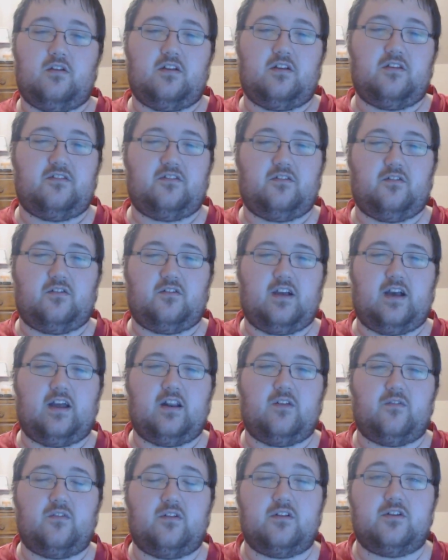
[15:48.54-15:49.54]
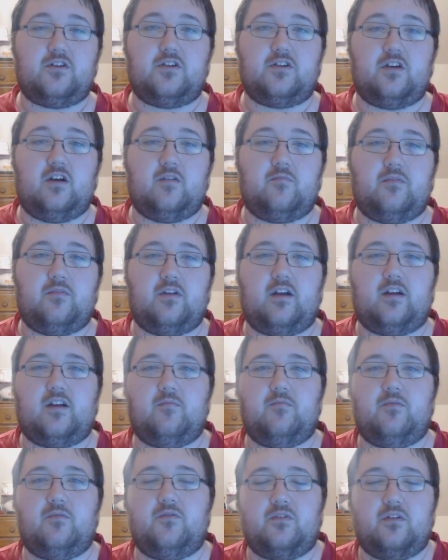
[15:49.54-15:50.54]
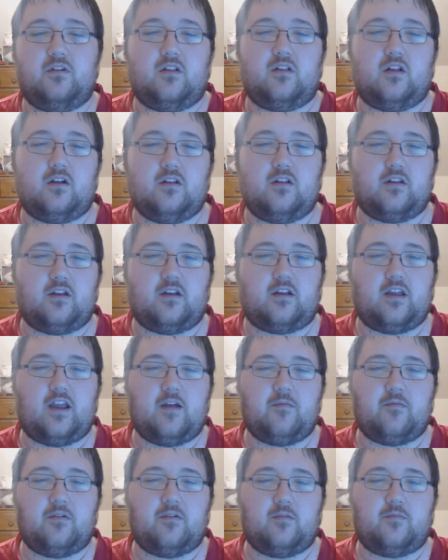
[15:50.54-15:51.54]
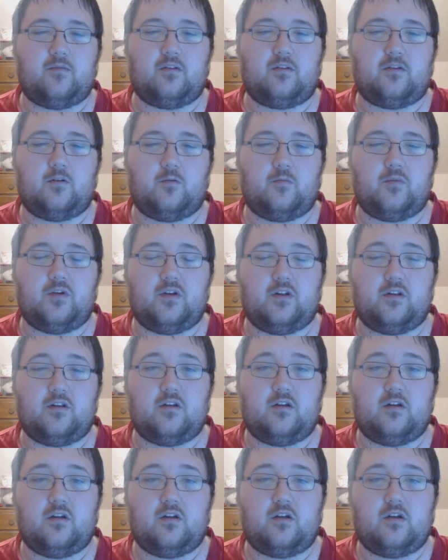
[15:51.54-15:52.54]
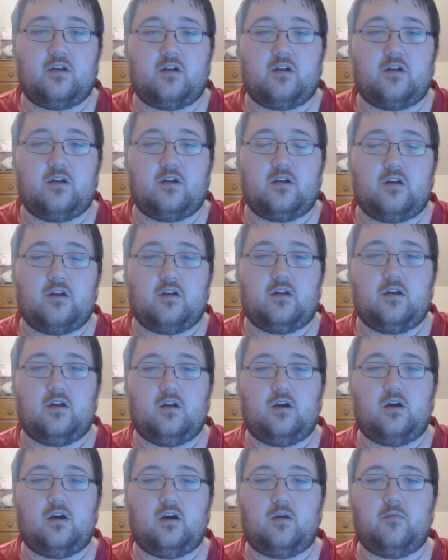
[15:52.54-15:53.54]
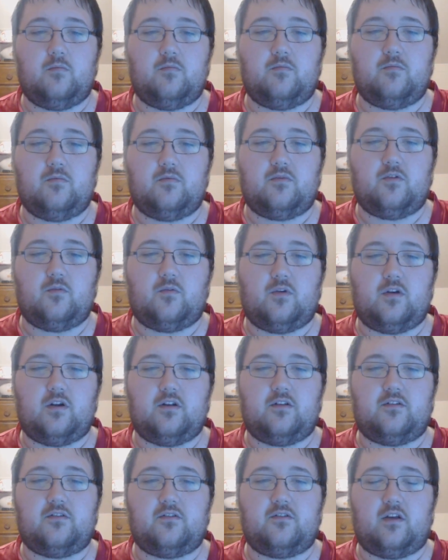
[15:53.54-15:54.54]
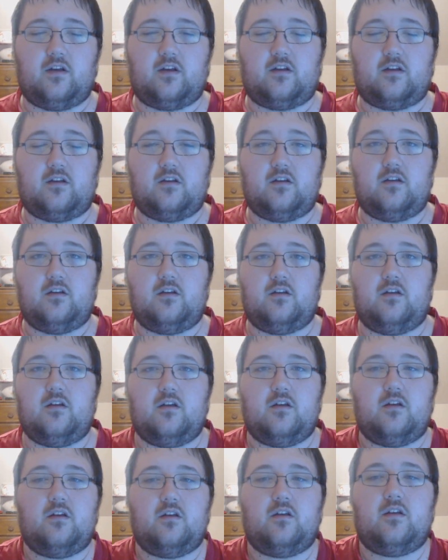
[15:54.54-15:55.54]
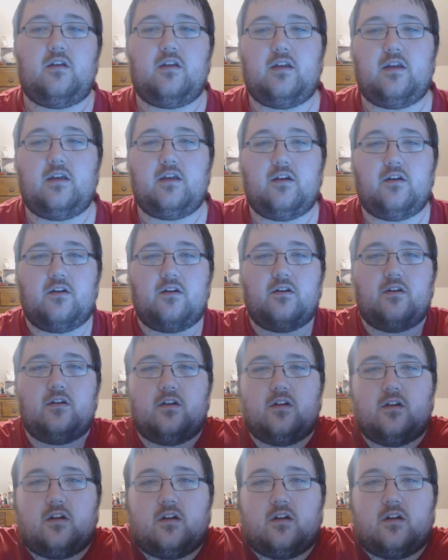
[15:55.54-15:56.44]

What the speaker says: and it's still kind of in the shot, but I can move the camera up a little bit to where it's like here,